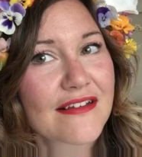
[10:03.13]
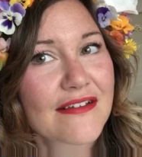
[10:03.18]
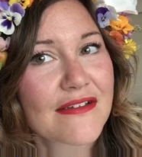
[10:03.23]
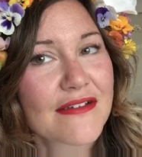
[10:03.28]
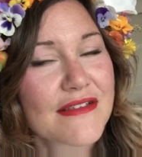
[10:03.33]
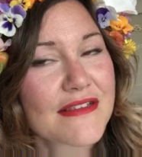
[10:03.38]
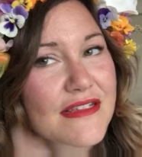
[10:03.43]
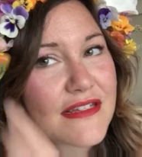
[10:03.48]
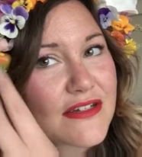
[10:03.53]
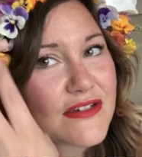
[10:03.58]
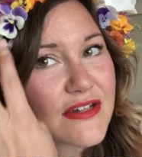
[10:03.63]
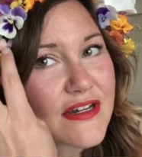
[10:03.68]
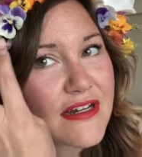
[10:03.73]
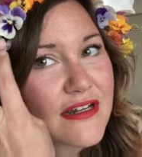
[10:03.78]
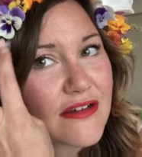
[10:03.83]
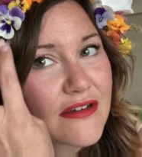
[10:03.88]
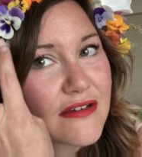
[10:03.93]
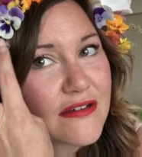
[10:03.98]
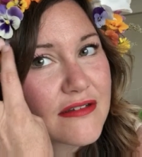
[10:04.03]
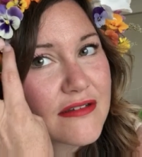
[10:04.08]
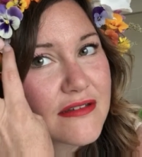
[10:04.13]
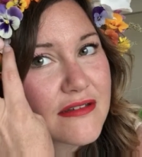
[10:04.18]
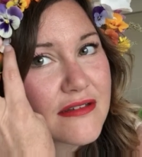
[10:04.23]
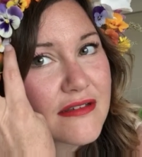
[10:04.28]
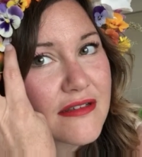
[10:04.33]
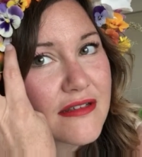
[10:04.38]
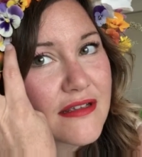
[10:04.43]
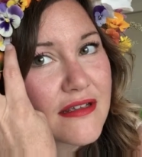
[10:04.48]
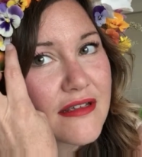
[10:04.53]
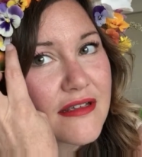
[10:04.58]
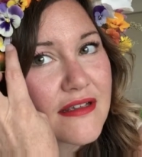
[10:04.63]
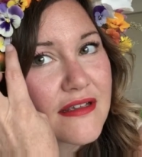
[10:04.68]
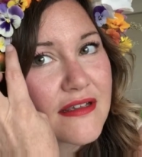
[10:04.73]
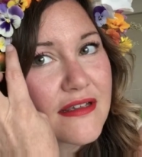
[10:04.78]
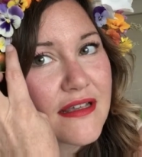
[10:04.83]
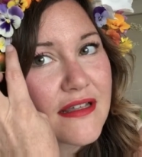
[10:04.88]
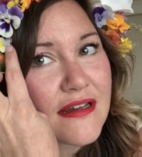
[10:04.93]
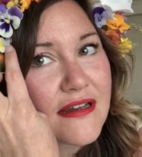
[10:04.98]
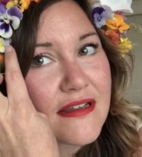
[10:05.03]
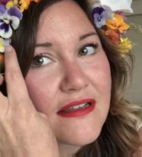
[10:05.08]
Let's try to
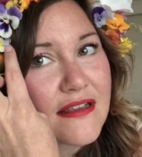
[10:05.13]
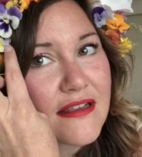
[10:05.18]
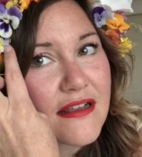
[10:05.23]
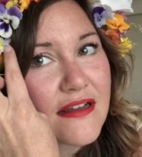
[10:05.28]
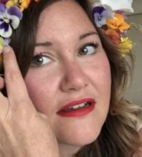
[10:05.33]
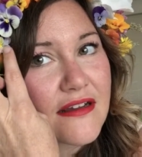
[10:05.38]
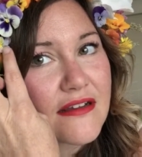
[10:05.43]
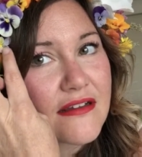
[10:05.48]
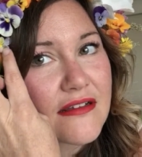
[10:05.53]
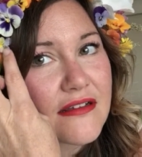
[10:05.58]
get it in there.